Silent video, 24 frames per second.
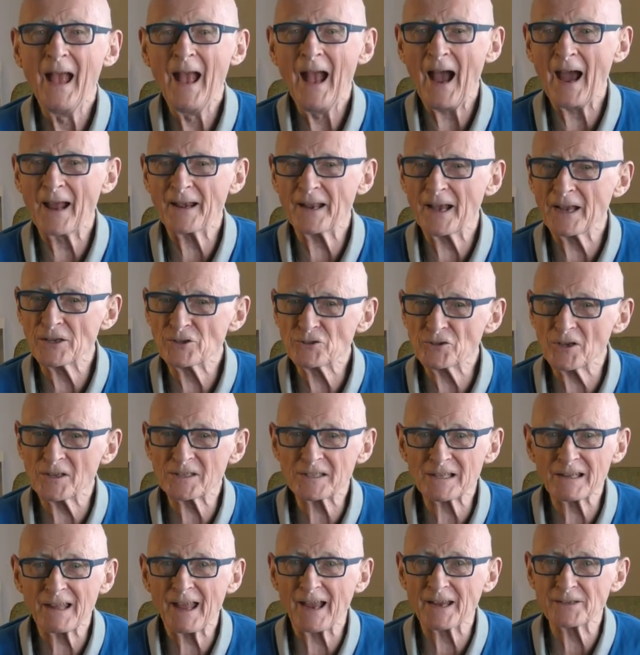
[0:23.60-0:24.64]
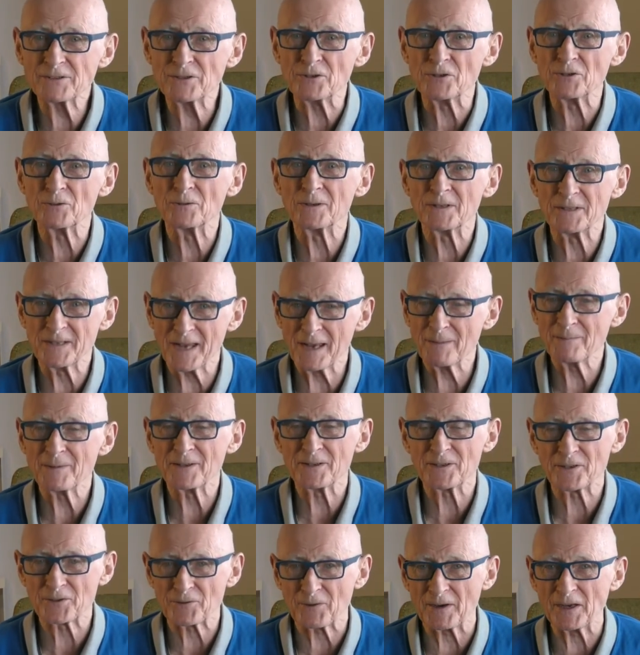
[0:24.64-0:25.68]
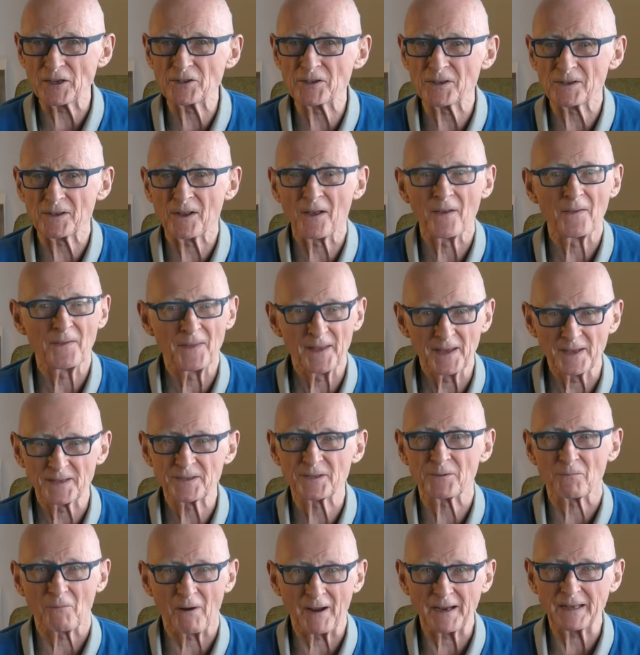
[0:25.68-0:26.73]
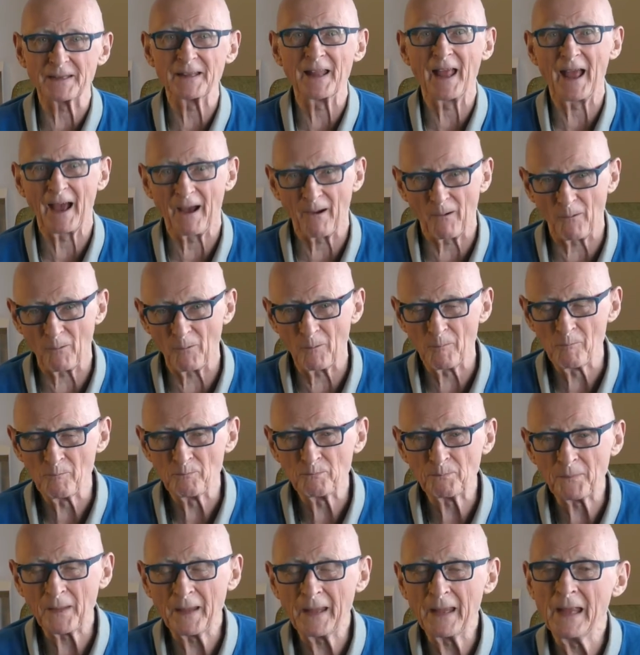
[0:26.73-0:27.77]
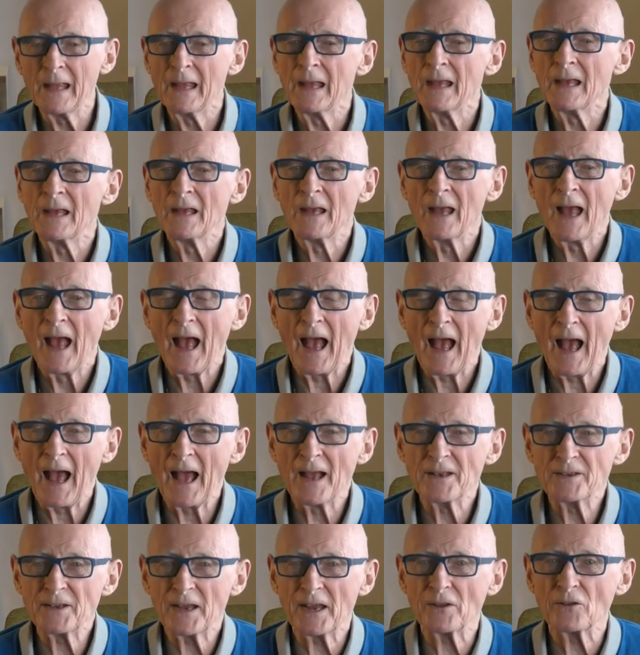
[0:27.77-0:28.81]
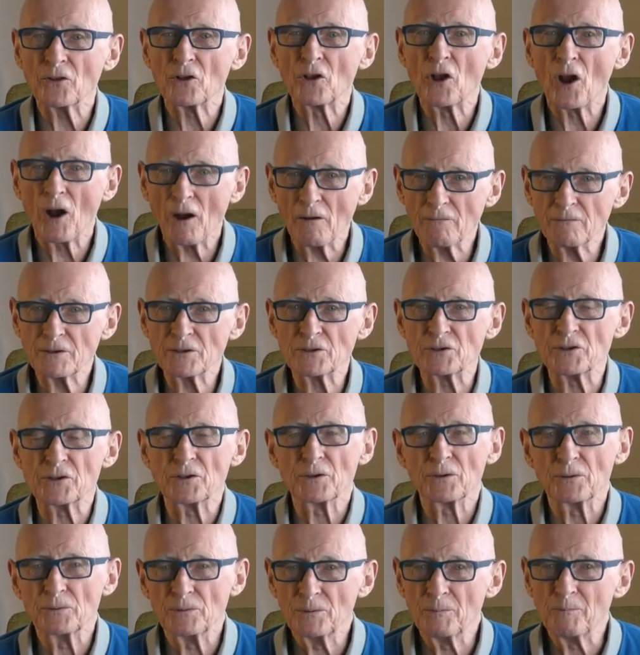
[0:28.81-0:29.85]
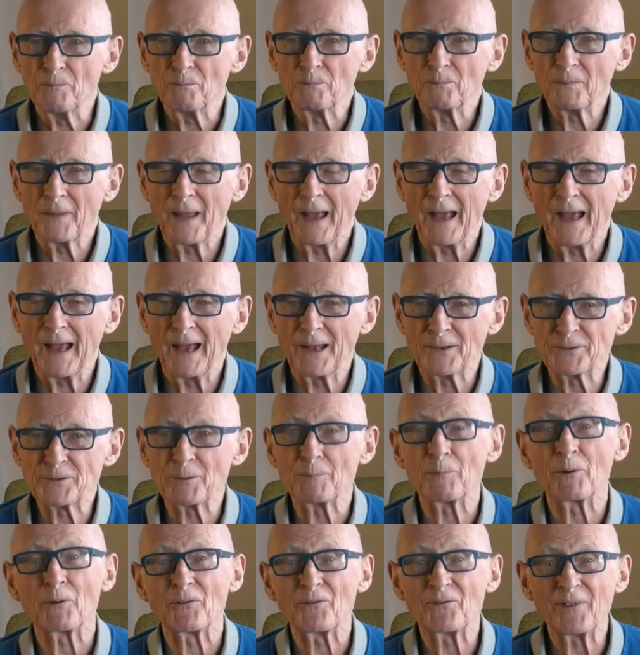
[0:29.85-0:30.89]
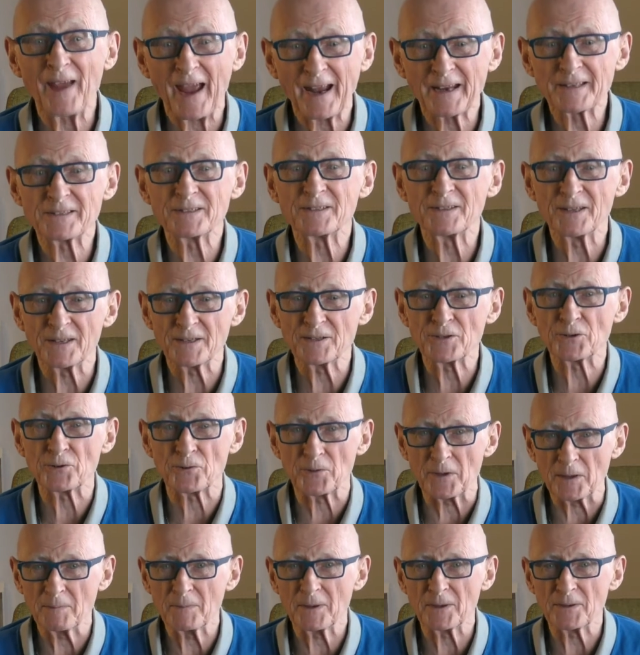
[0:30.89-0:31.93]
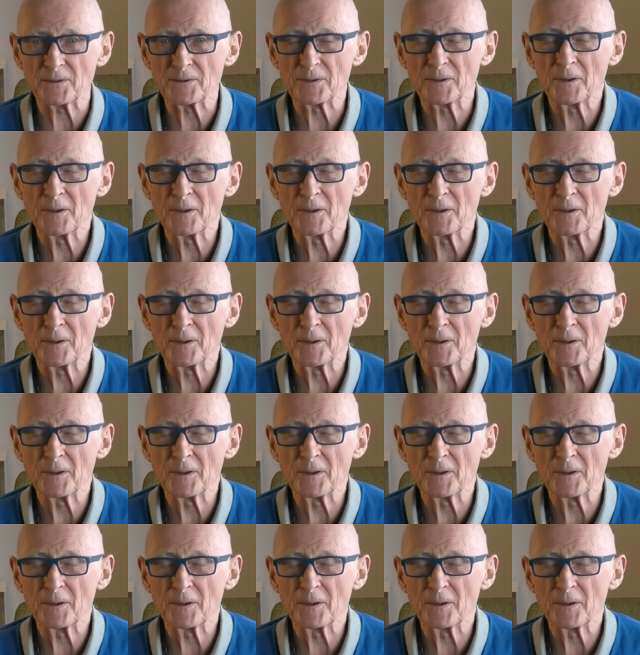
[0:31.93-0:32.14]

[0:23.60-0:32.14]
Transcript: And I'd just like to do a demonstration on this right now and encourage you to perfect this treatment,